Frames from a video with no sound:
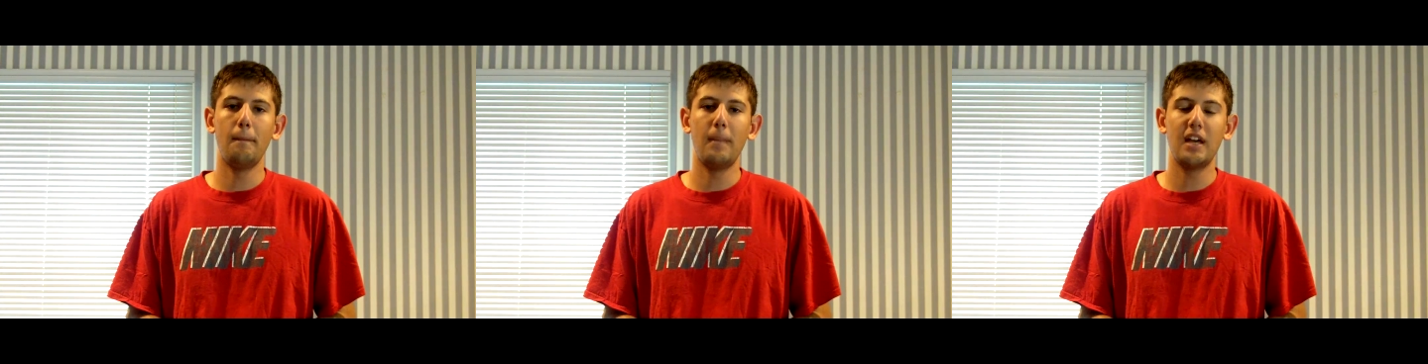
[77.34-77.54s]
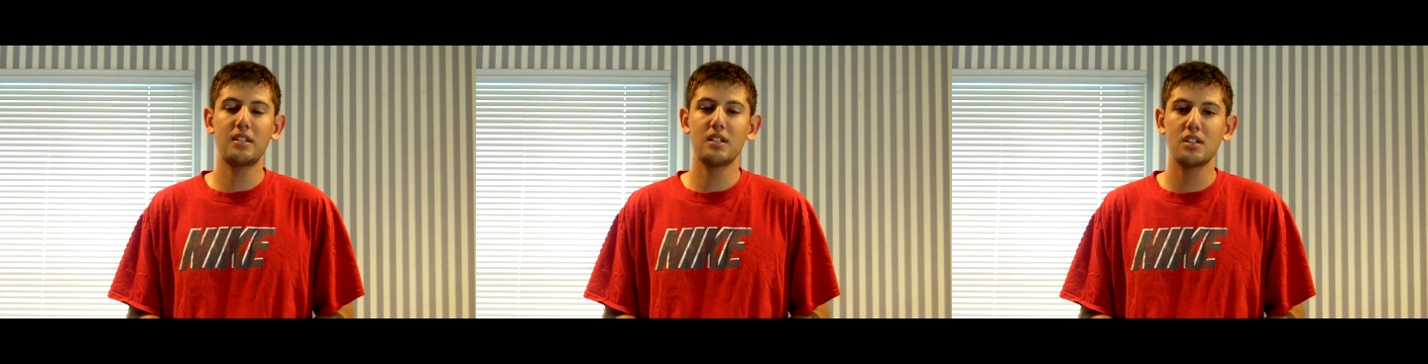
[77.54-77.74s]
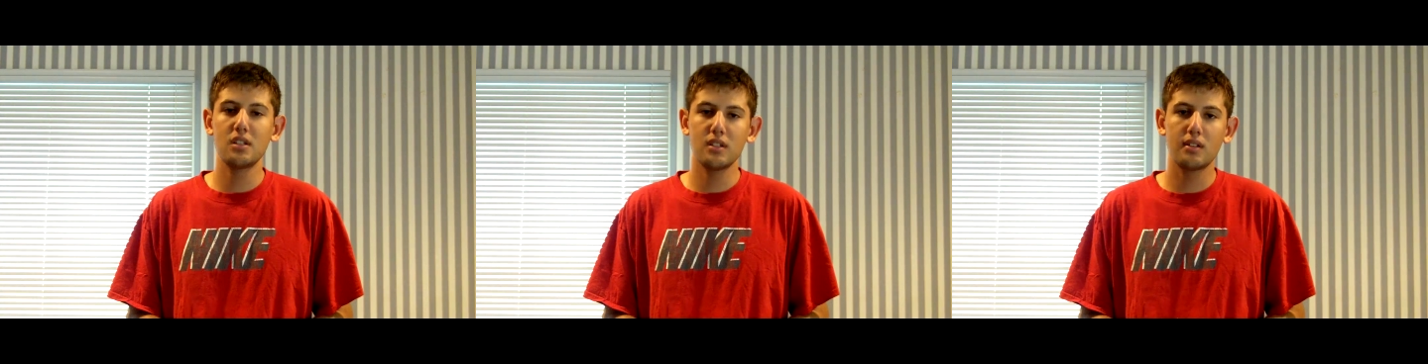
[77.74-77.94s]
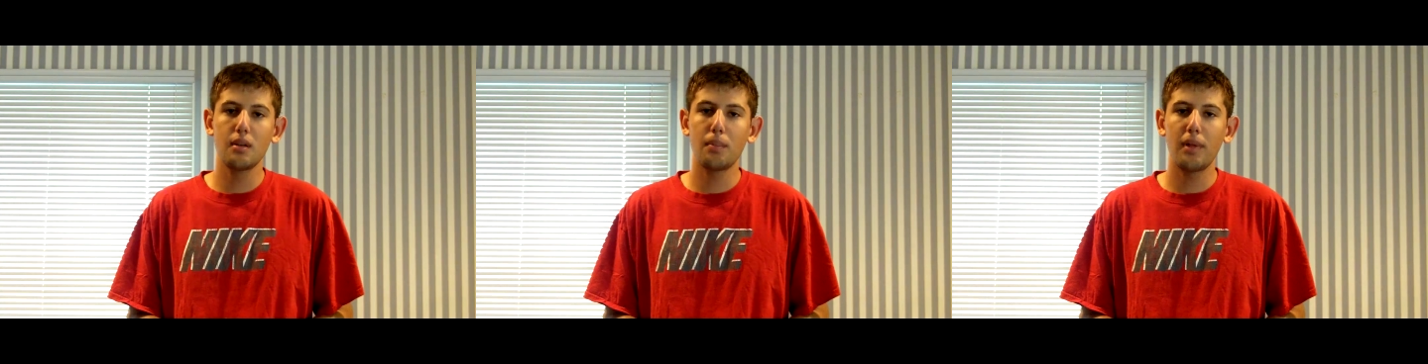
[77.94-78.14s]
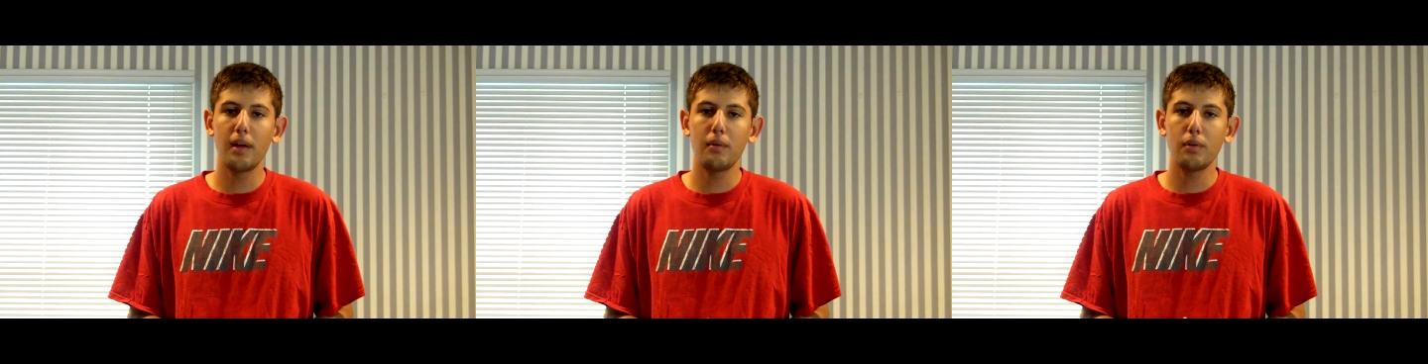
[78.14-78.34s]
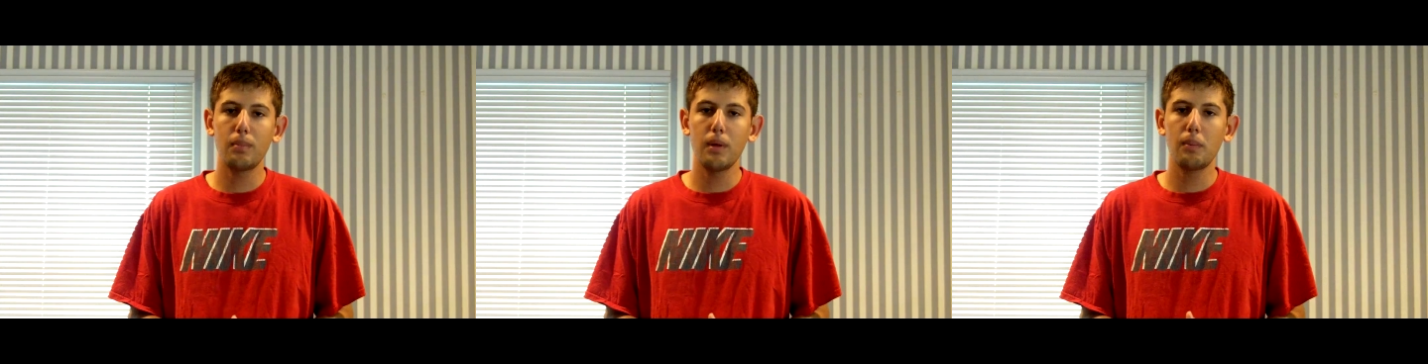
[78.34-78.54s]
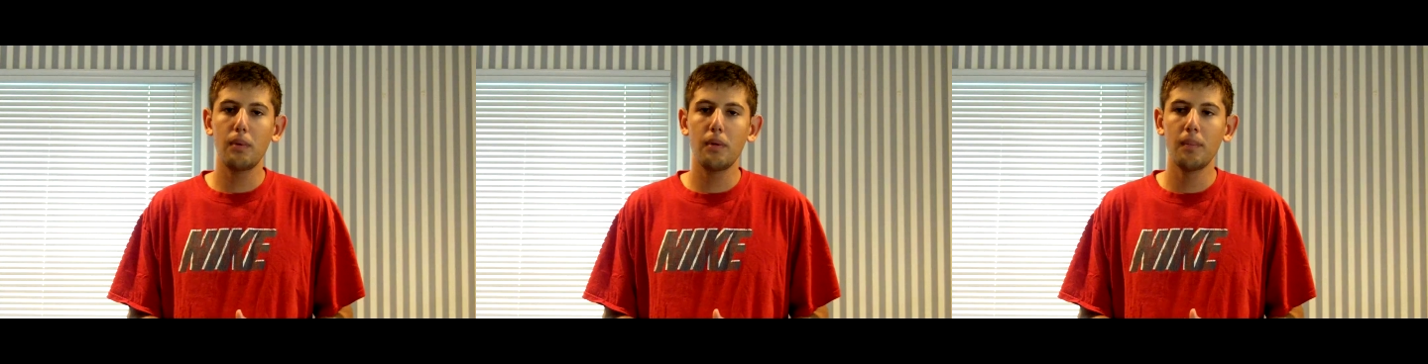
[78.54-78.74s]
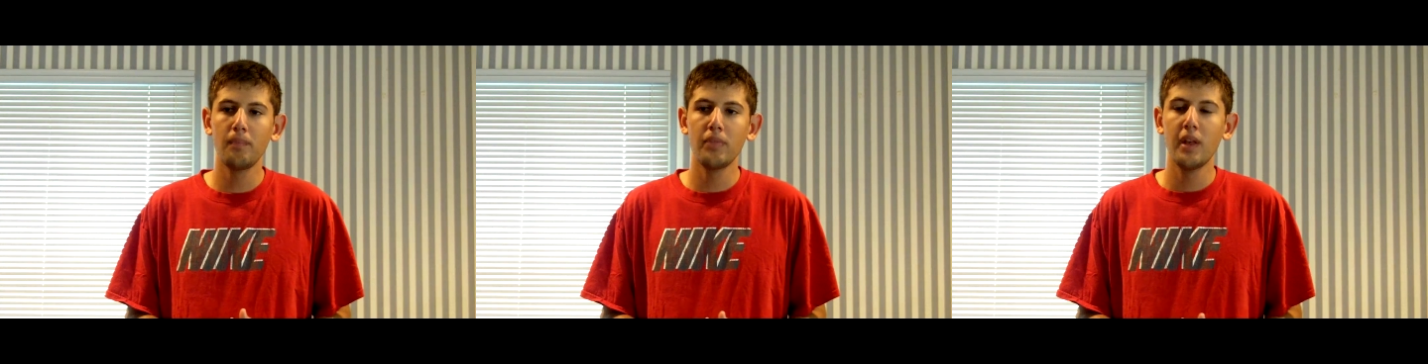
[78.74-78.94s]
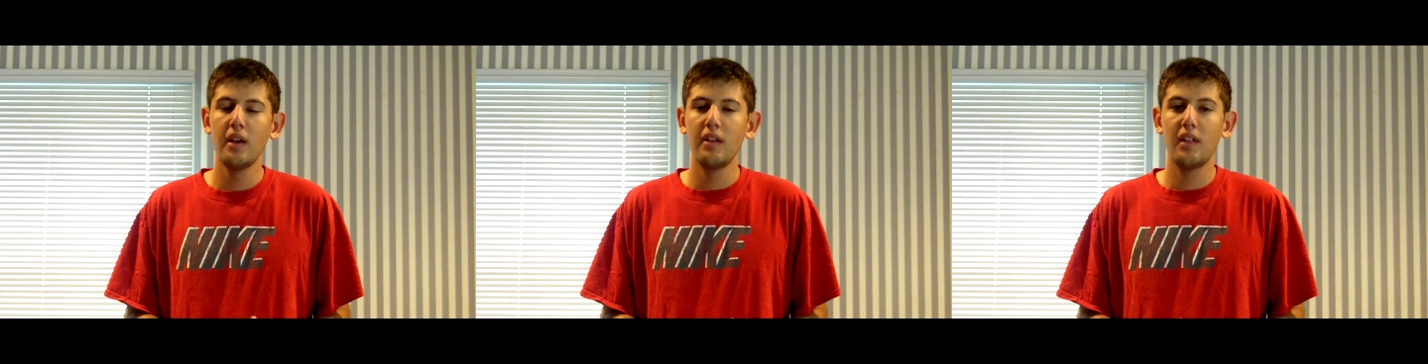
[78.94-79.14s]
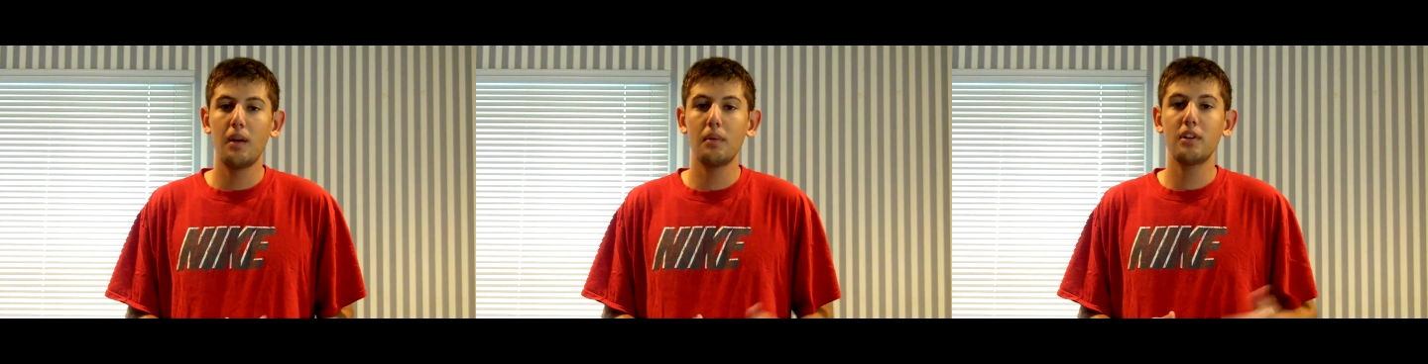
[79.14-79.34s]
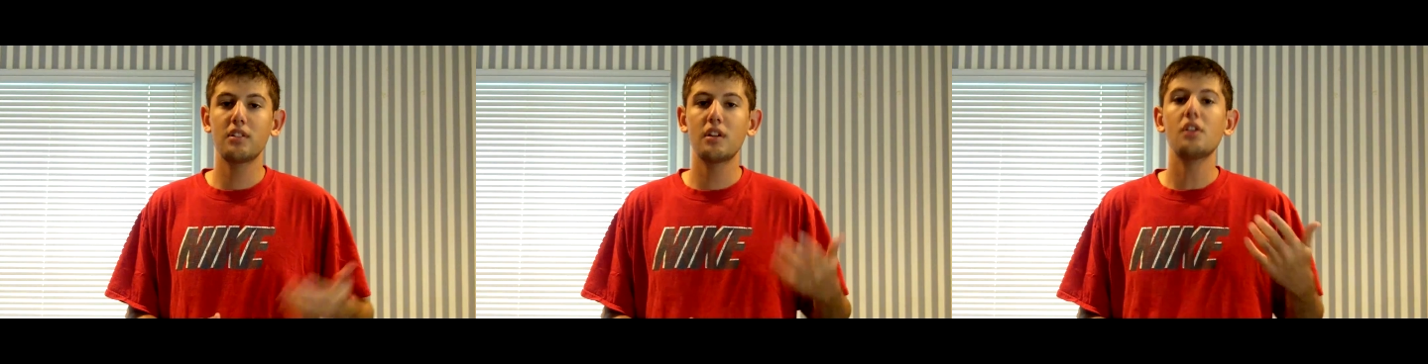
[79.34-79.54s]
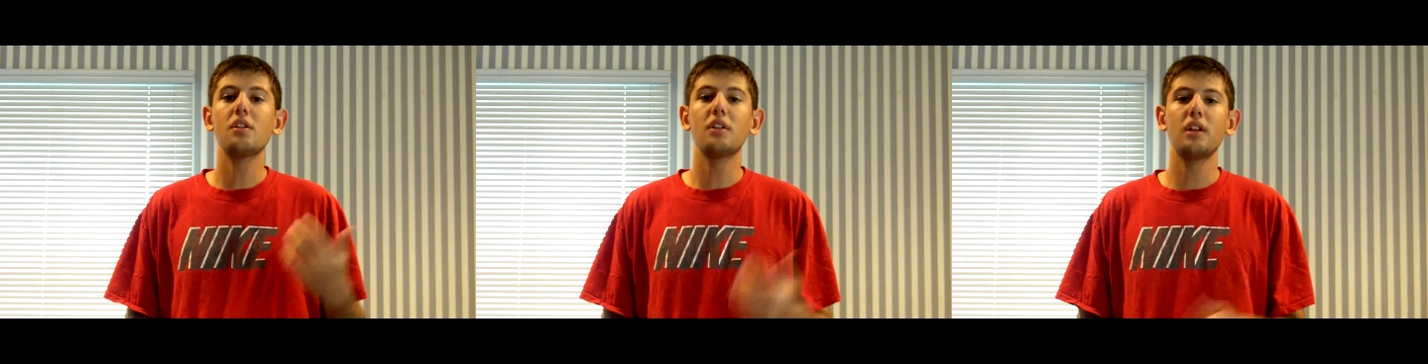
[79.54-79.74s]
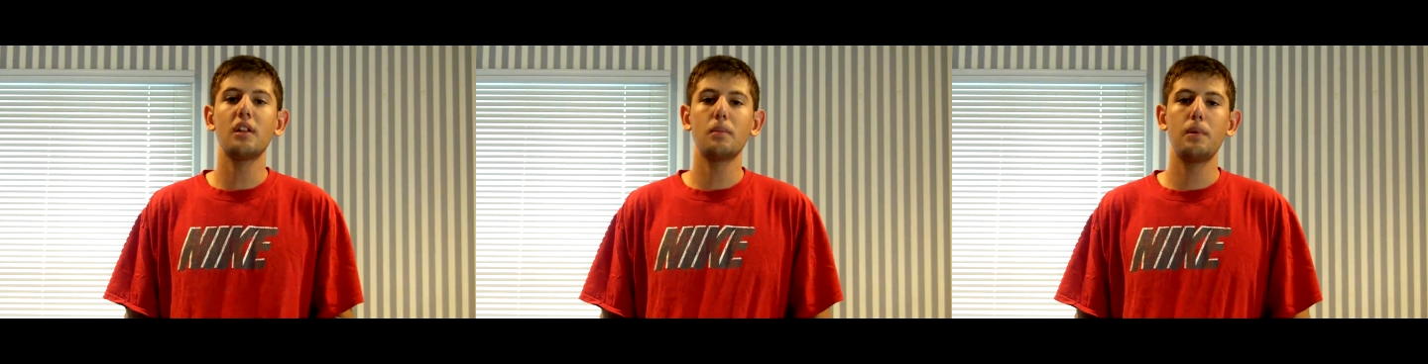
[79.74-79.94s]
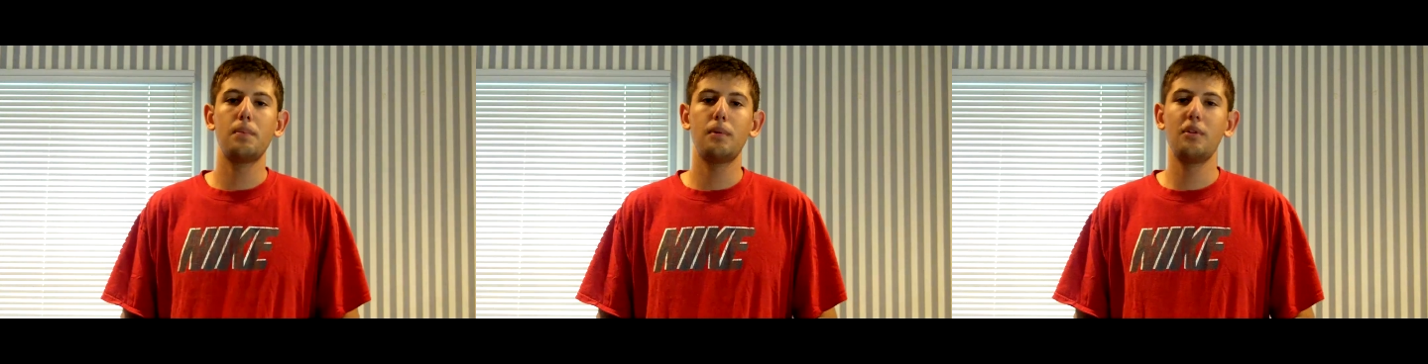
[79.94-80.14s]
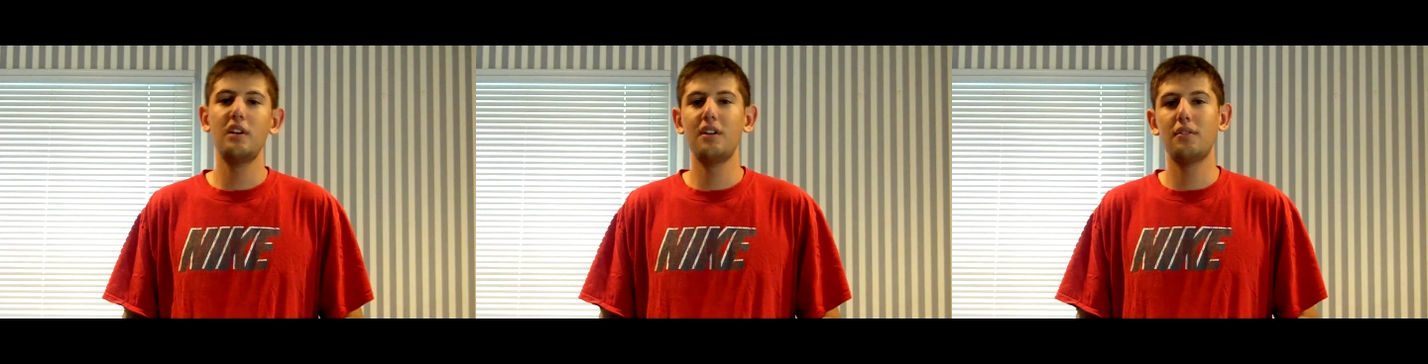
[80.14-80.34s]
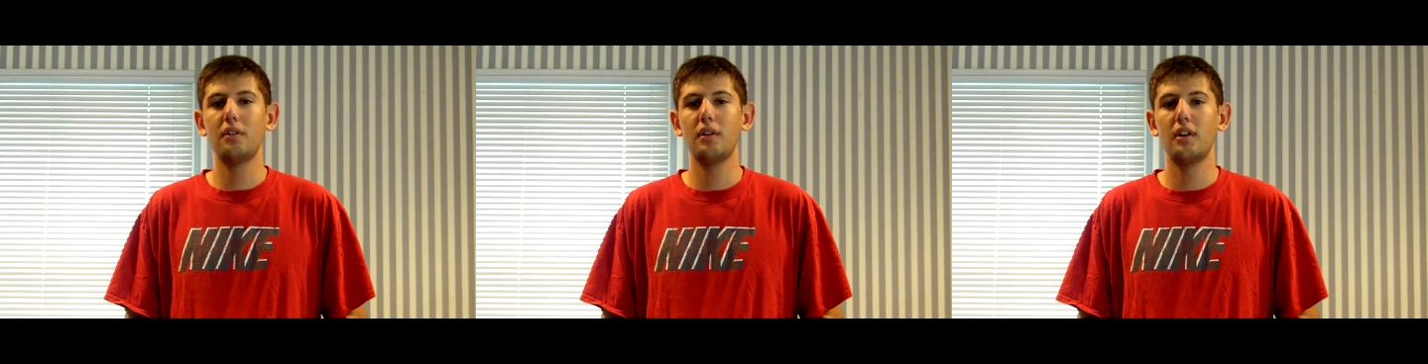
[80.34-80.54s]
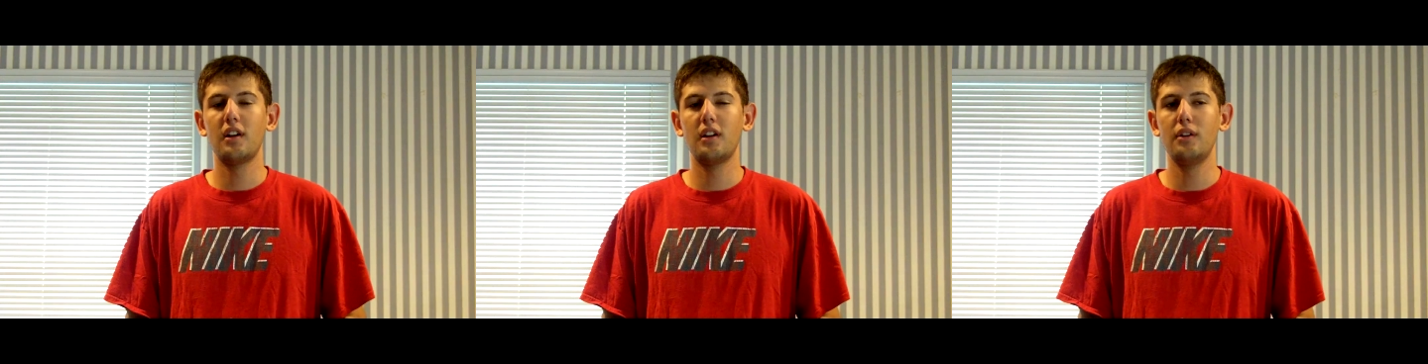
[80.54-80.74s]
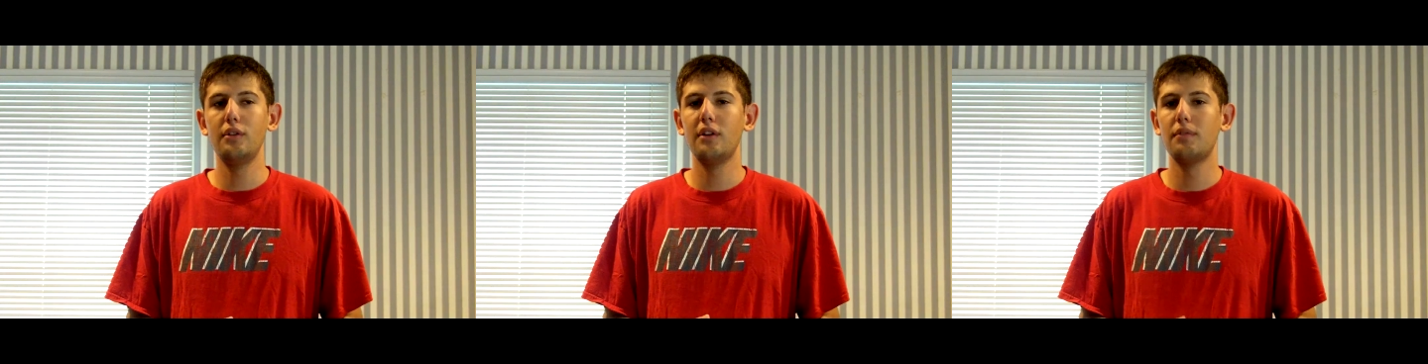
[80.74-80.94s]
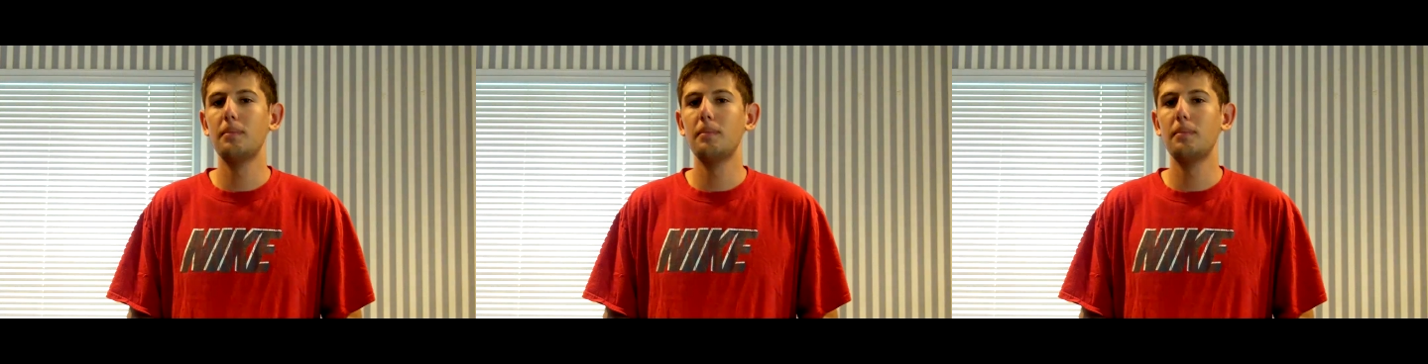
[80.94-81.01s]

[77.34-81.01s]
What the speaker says: messages to play with people, then I'm gonna start deleting the people who never